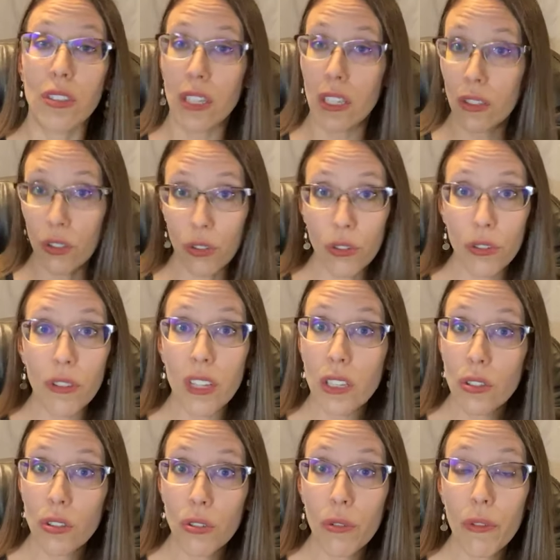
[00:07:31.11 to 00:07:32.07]

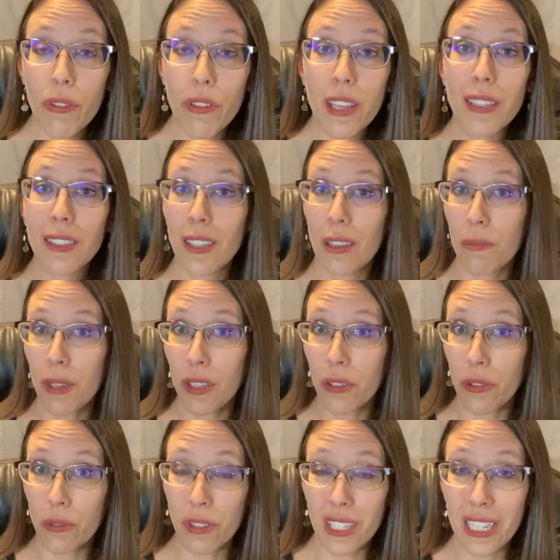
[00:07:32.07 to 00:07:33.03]
These two things can be
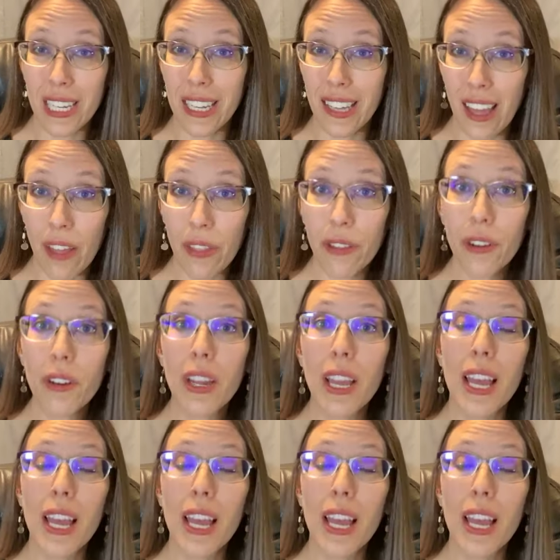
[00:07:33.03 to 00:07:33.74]
used together,